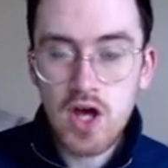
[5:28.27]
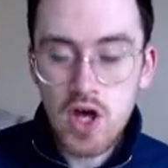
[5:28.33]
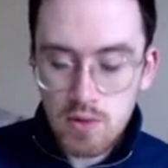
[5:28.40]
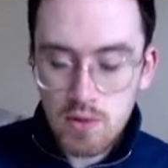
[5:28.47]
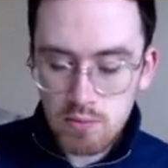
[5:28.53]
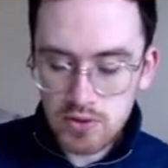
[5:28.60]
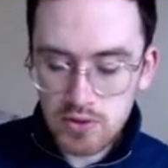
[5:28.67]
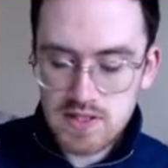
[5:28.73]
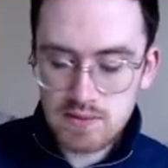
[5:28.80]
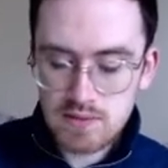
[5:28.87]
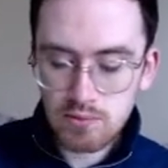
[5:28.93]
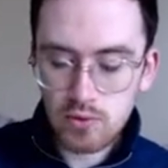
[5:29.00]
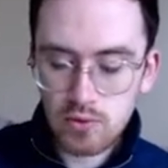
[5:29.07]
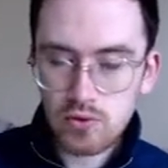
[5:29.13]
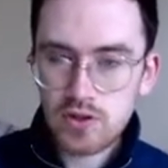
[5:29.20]
But it's
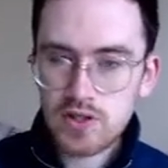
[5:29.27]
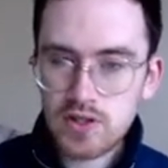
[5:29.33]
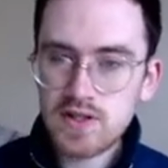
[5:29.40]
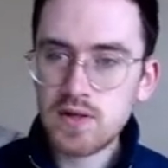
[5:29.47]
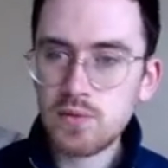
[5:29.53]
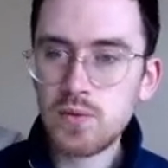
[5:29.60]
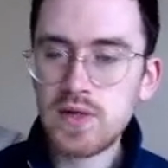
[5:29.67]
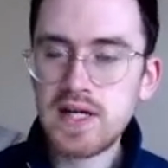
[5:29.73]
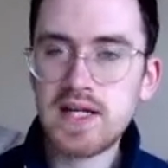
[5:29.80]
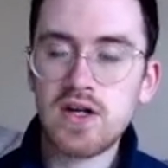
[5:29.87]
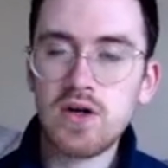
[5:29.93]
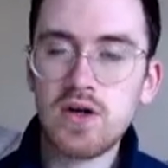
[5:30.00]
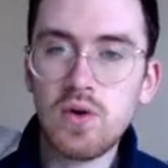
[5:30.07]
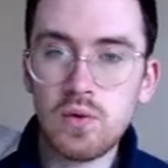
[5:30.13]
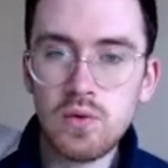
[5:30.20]
important that we
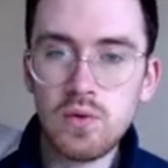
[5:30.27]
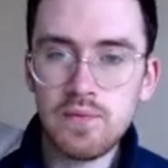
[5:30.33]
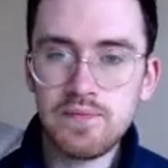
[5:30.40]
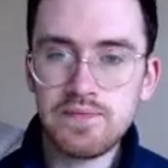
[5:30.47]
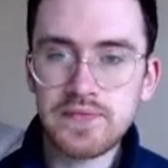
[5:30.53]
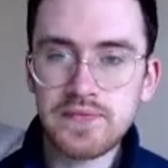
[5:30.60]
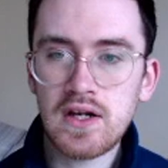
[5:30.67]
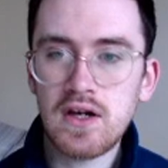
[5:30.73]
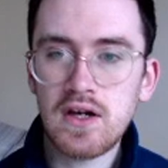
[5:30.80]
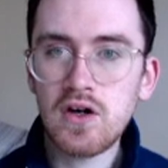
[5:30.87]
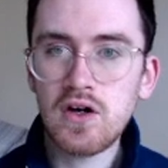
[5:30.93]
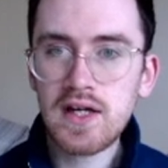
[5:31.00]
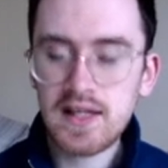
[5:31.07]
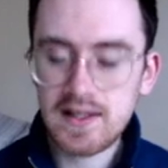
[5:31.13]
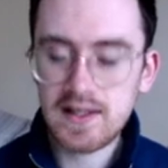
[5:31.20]
know,
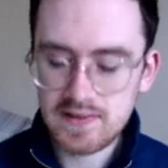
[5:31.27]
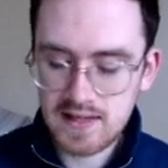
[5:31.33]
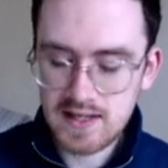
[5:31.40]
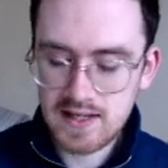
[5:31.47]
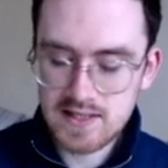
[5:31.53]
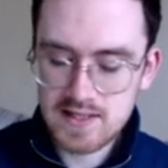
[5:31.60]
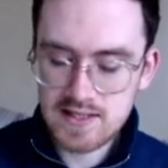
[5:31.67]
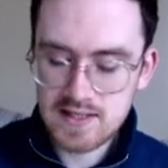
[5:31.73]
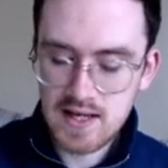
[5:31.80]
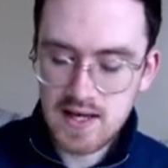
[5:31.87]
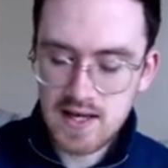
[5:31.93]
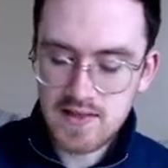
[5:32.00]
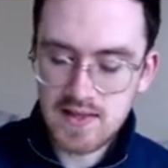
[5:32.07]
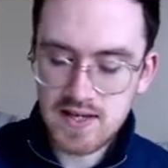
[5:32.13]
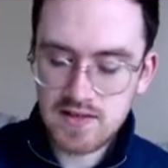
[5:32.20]
looking at that
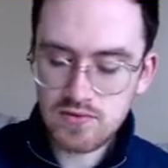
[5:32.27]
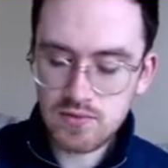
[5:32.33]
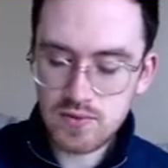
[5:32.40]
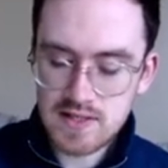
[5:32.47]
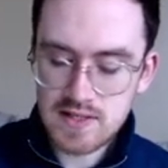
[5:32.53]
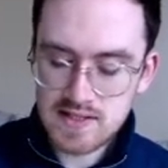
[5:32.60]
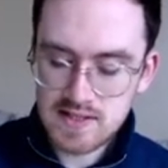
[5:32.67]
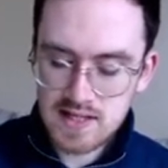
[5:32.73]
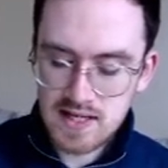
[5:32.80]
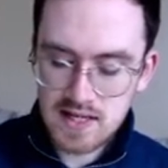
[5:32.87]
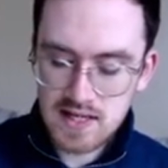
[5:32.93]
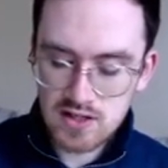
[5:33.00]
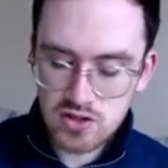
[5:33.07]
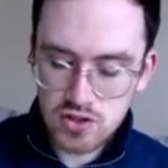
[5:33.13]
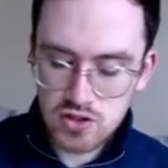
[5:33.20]
if we see
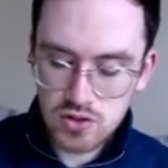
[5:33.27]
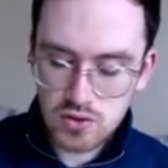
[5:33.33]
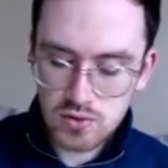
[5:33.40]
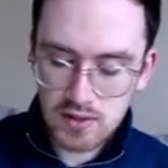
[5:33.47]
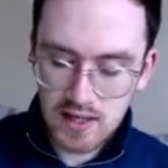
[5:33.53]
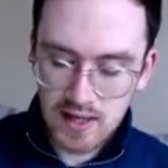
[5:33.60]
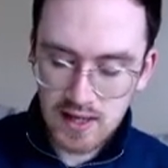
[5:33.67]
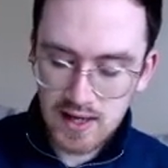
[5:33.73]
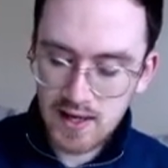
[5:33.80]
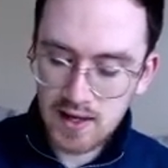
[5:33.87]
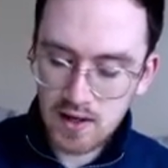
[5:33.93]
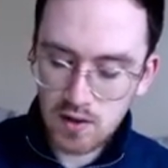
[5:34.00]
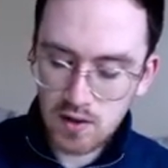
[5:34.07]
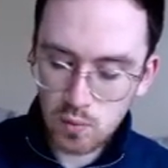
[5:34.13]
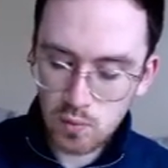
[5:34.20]
2k,
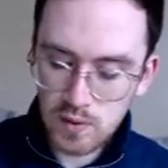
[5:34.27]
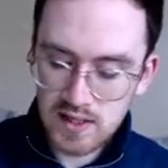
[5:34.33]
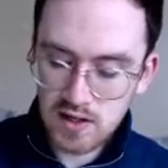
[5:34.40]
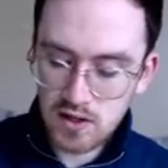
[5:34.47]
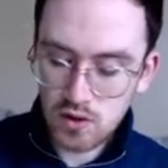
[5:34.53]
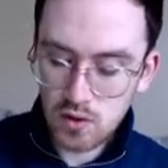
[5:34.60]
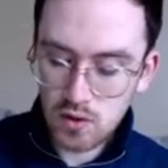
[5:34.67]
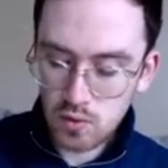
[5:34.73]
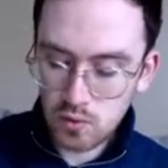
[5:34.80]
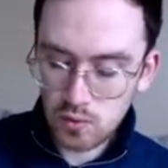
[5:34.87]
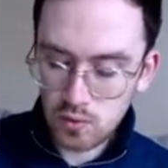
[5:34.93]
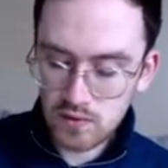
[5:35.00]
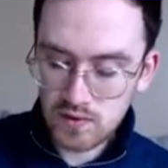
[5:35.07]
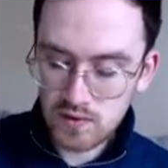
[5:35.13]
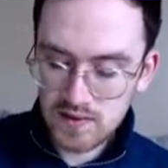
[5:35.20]
we know
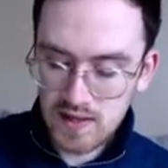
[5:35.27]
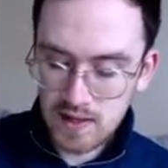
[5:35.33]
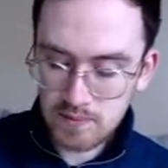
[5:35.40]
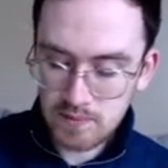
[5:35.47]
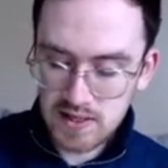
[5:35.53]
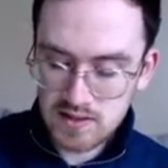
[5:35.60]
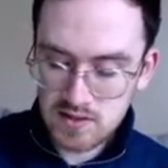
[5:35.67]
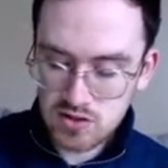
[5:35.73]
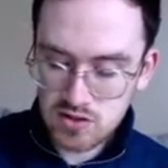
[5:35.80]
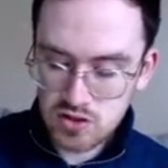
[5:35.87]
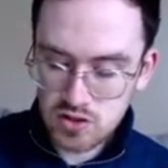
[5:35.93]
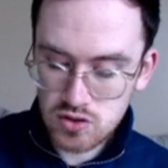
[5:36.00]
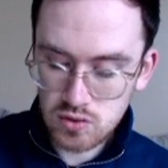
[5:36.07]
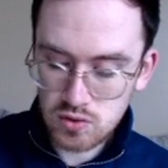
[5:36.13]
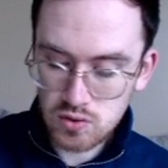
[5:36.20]
that that means
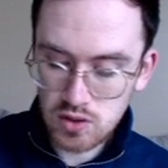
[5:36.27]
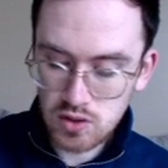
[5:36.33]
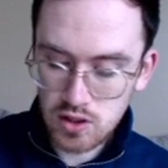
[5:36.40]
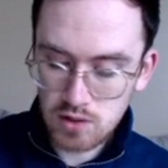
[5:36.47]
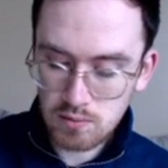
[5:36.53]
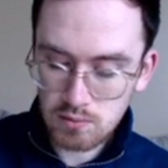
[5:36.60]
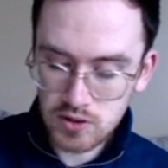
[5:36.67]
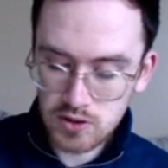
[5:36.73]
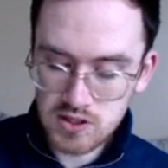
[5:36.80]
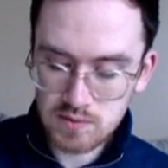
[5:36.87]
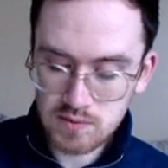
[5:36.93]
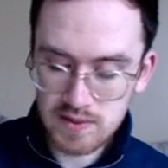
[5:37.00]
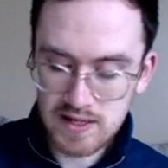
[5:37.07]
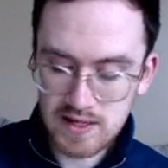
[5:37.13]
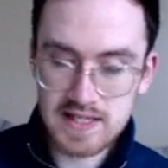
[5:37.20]
2
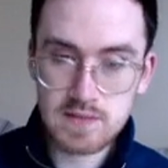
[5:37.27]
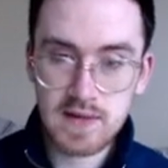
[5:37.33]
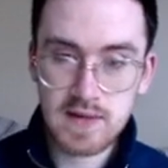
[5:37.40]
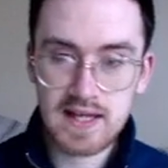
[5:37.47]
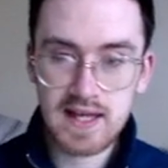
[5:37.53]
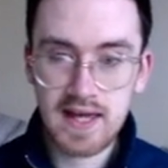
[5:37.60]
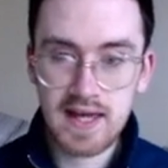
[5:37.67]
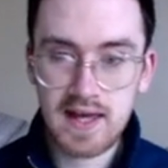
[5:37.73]
multiplied by k.